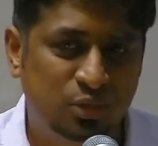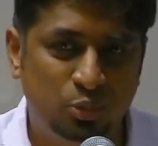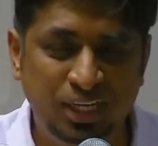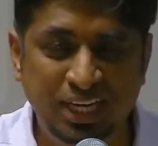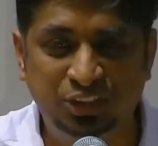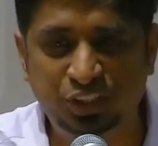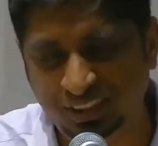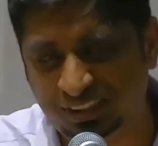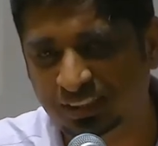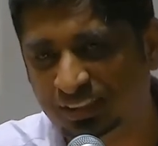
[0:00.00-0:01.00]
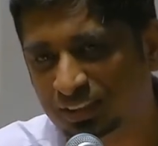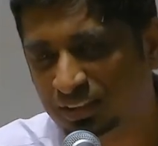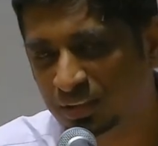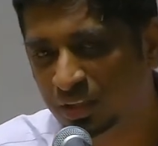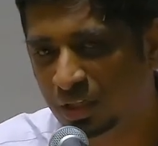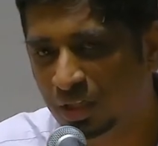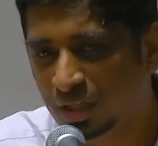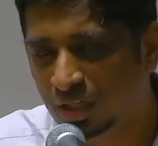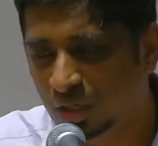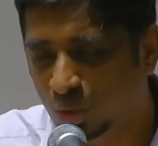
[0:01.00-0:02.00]
We need Jesus.
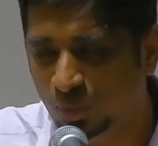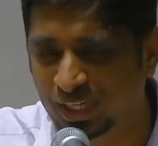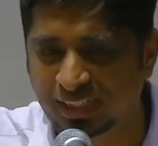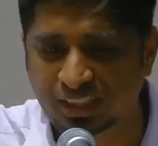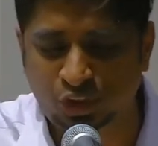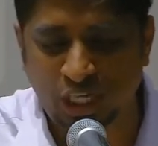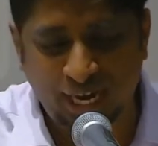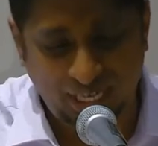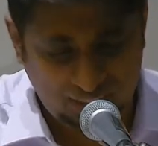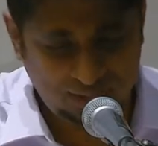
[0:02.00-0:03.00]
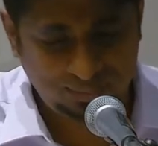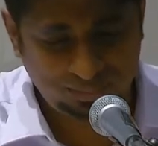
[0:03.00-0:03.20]
We need the child.